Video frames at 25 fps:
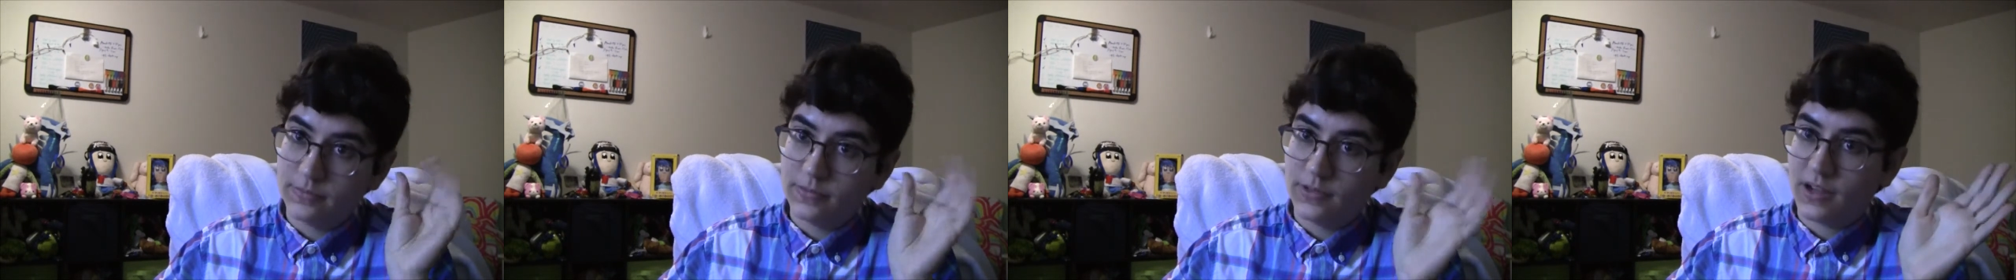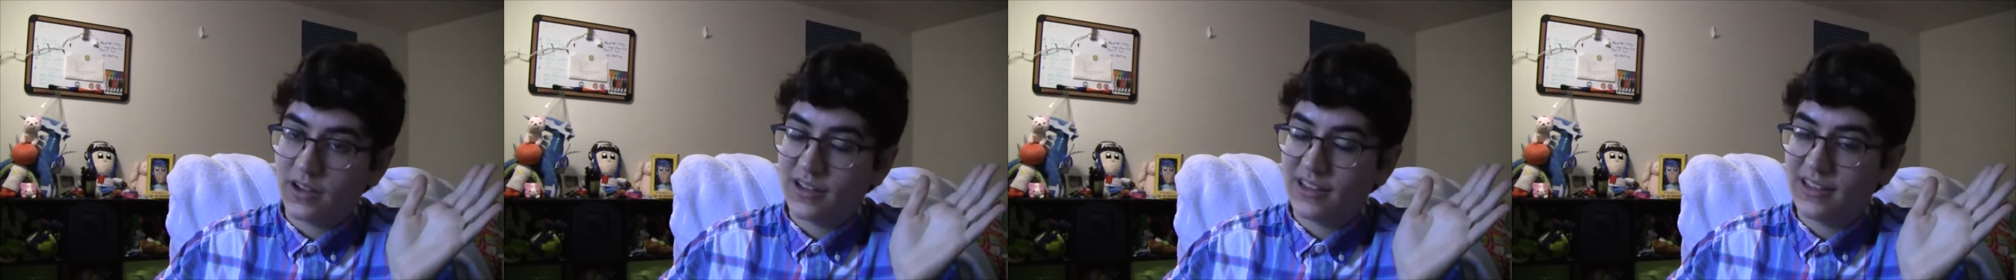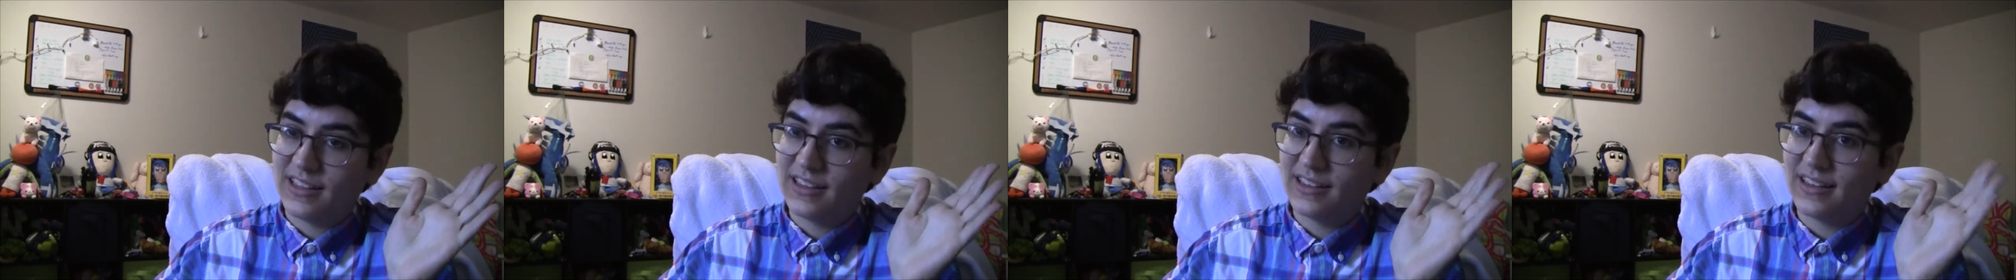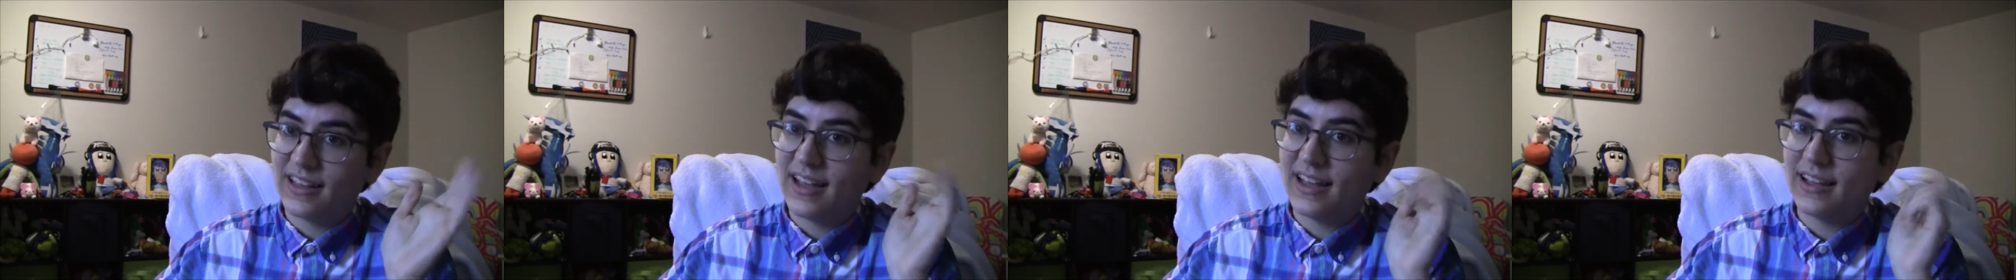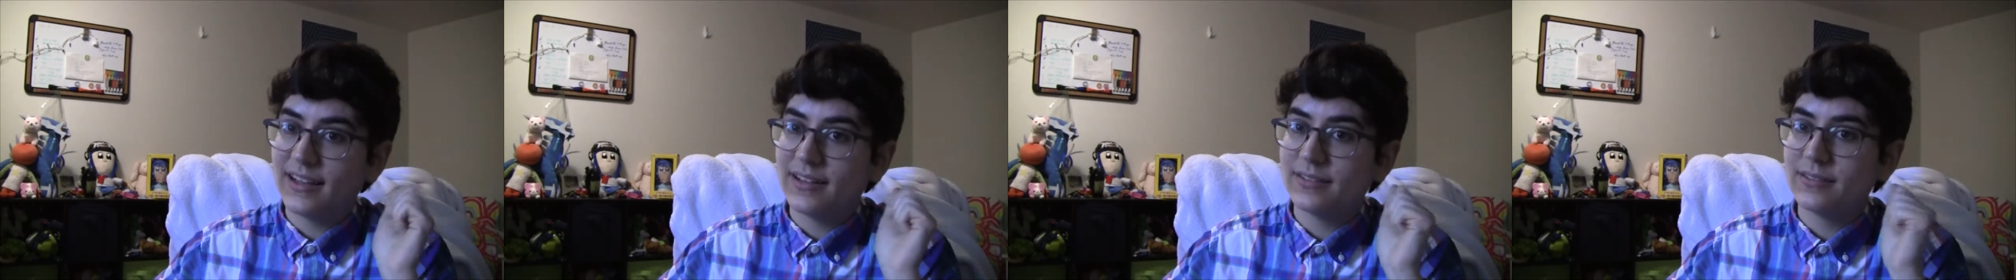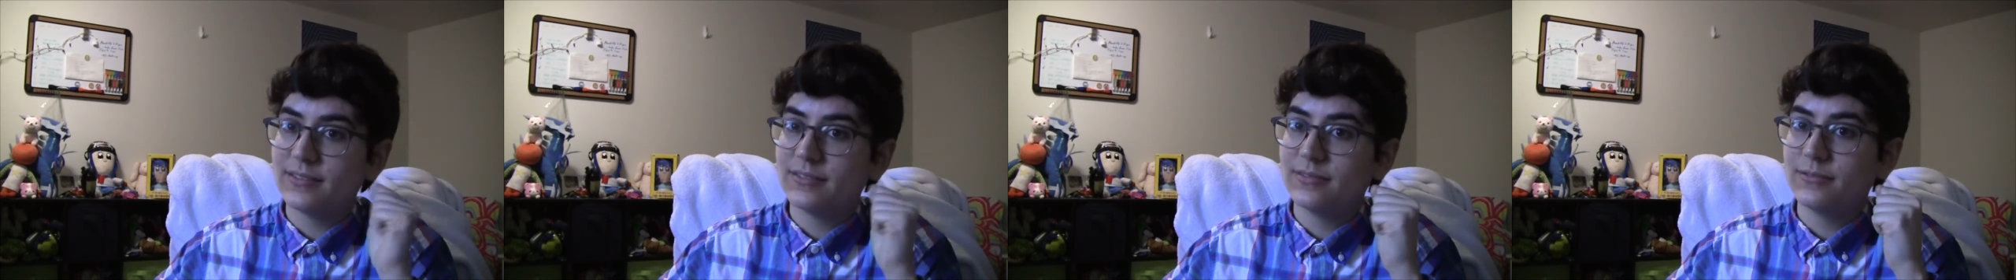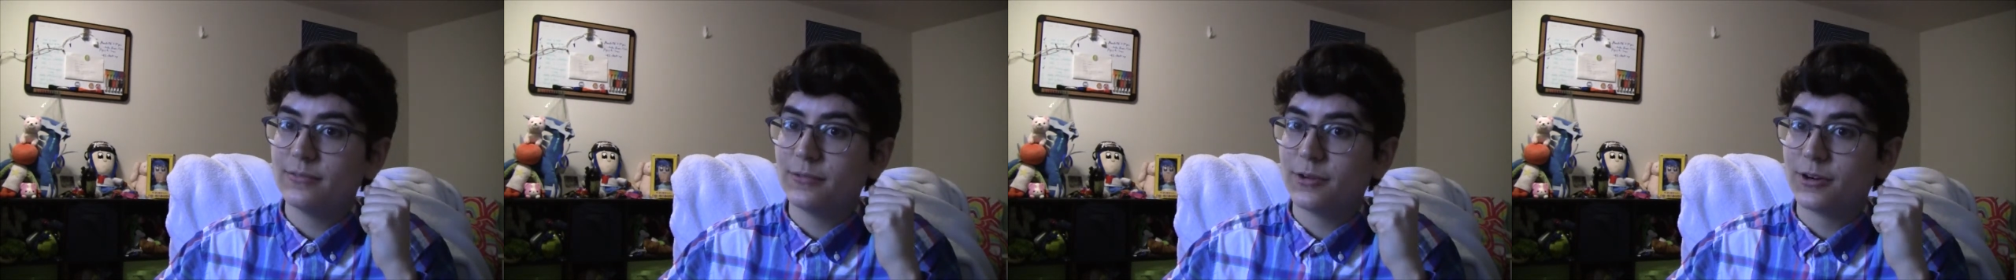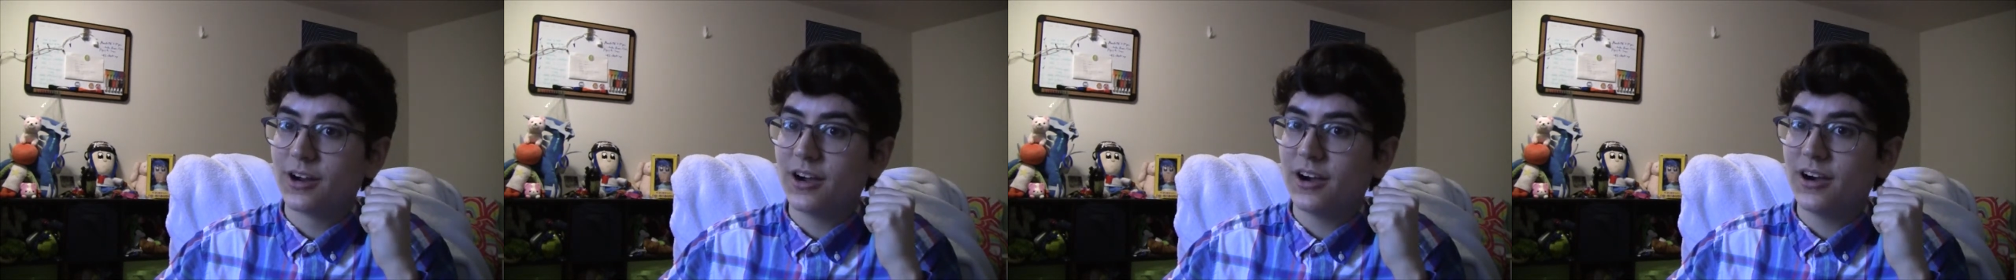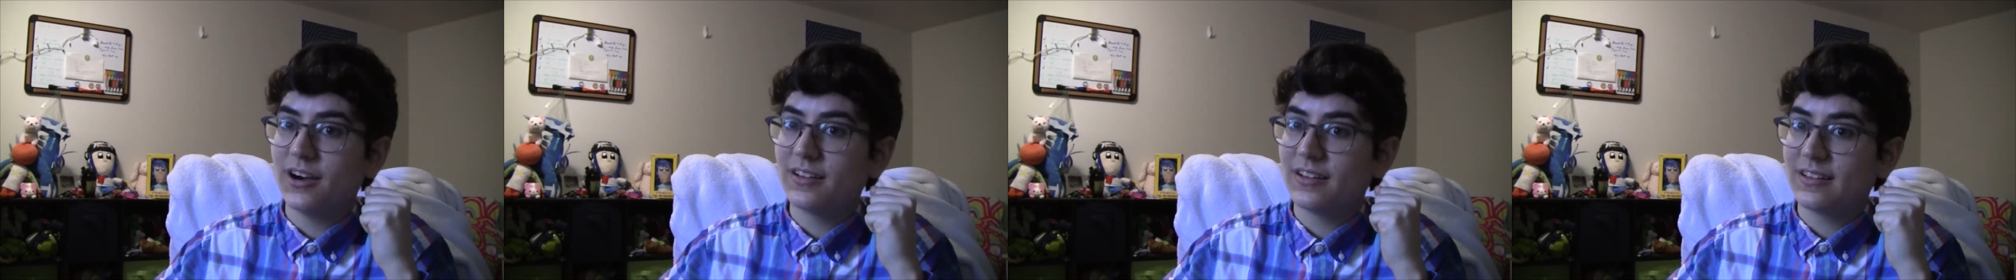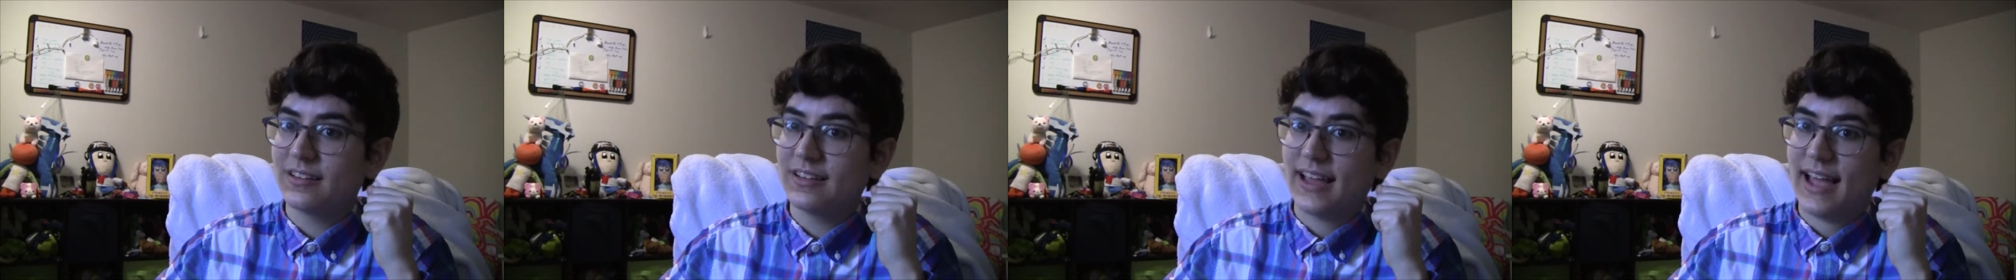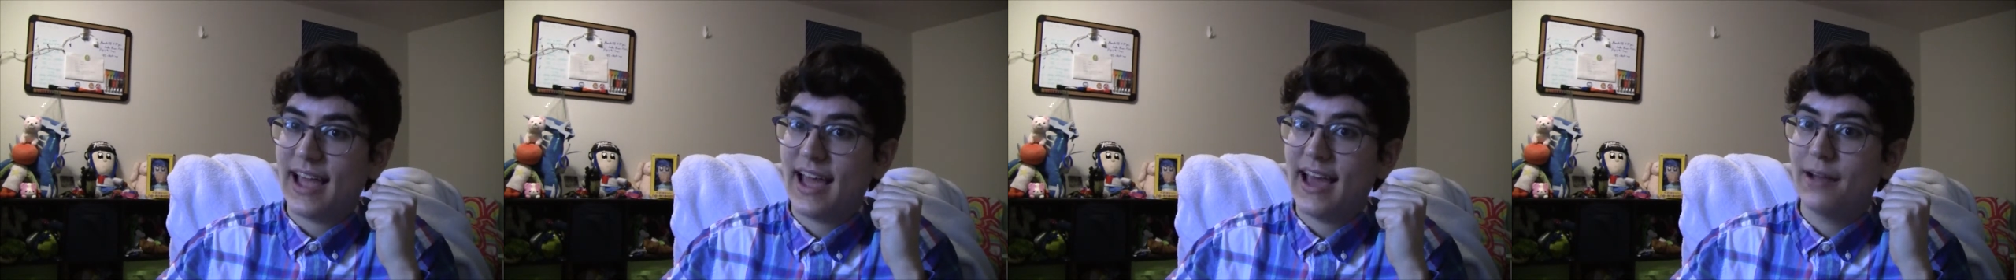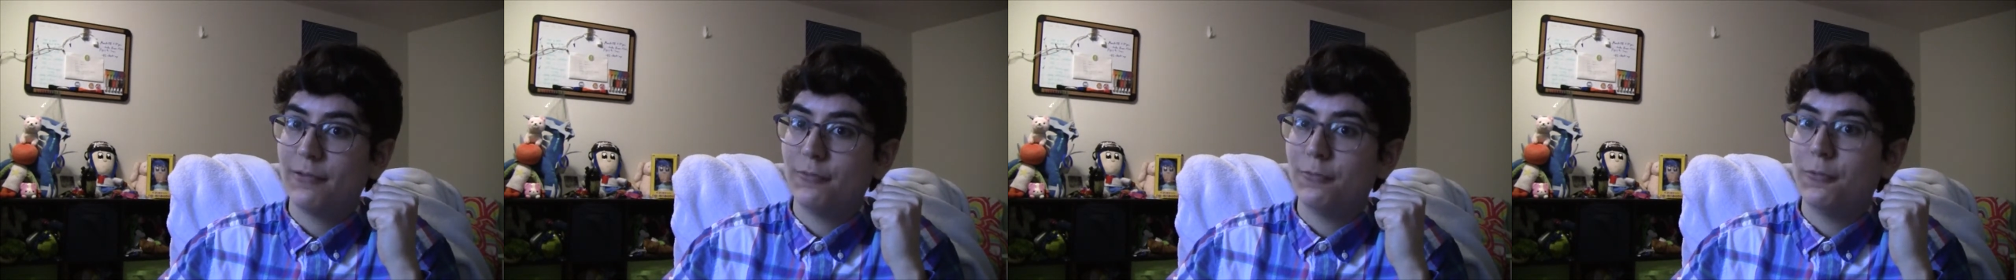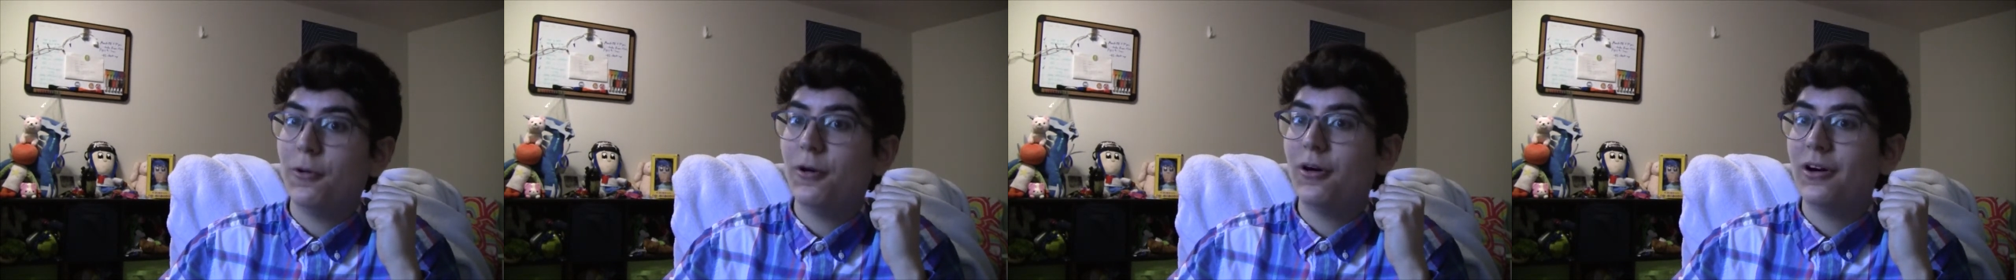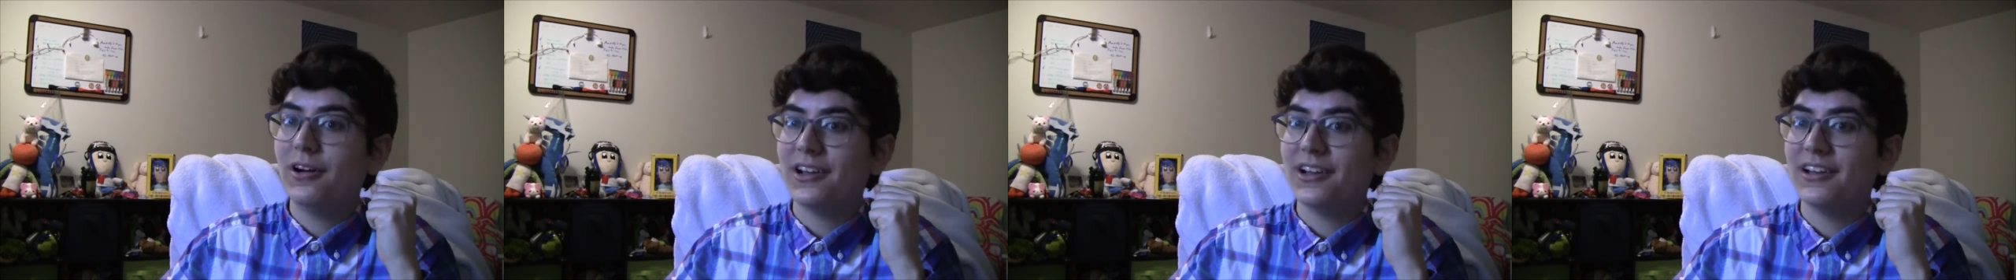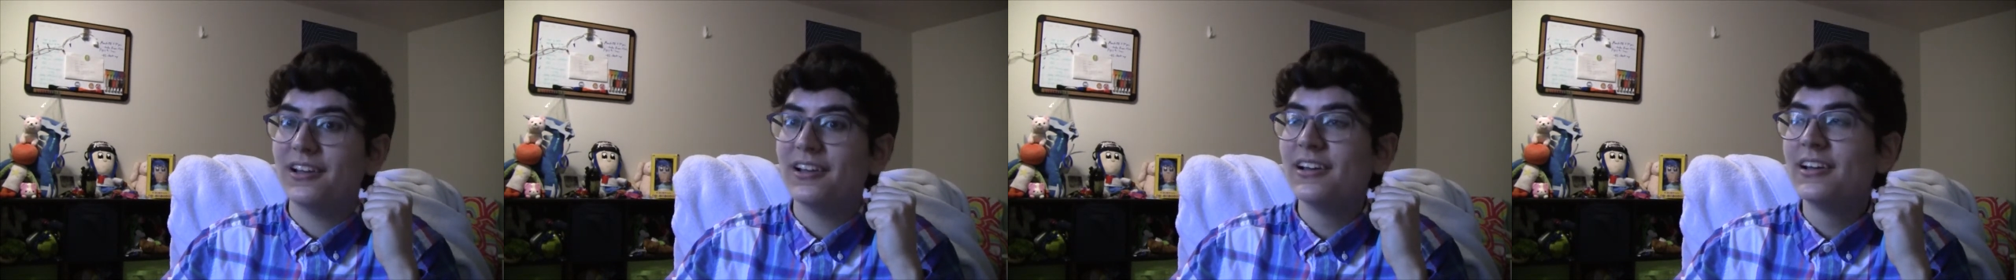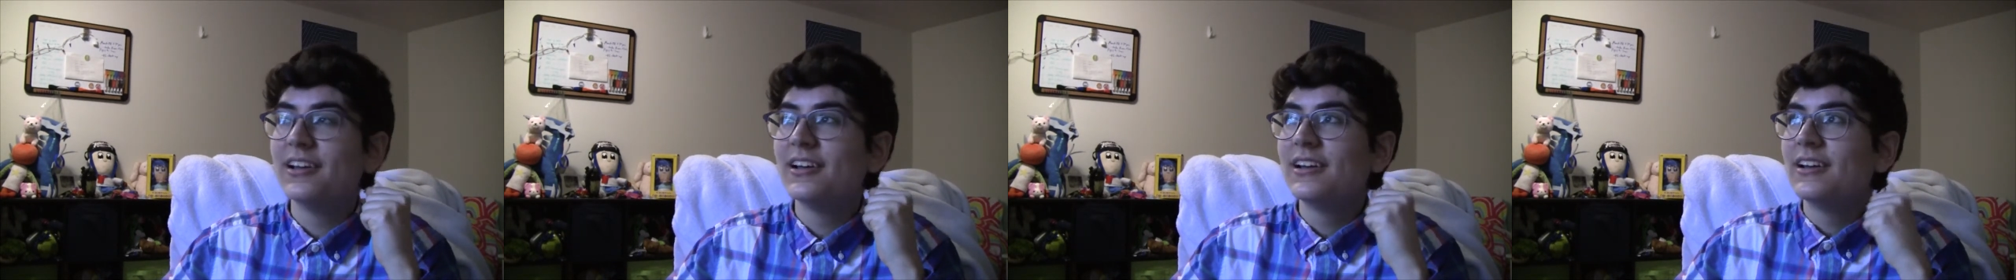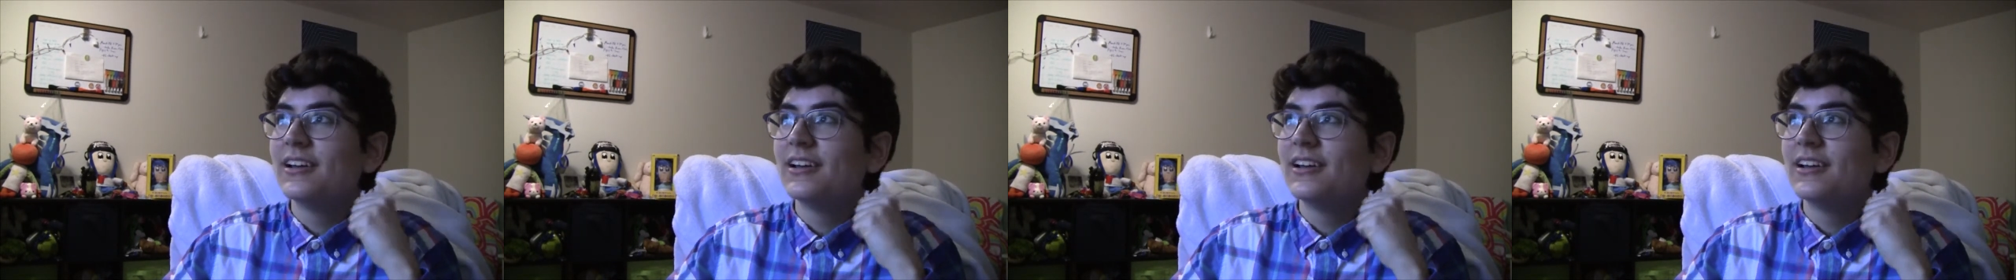lucky in that regard that they had one.